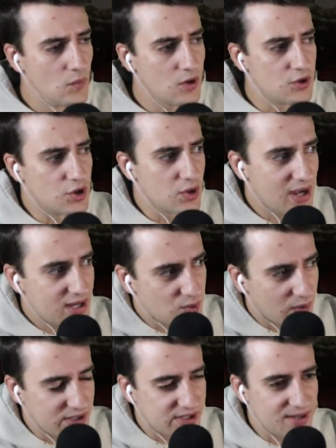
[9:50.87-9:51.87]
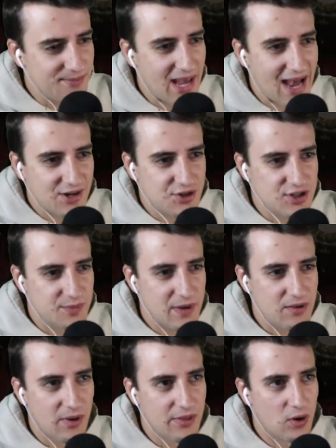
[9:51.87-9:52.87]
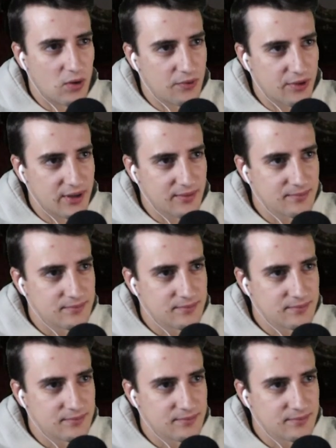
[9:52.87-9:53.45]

Do you guys want to see me actually speedrun the whole thing?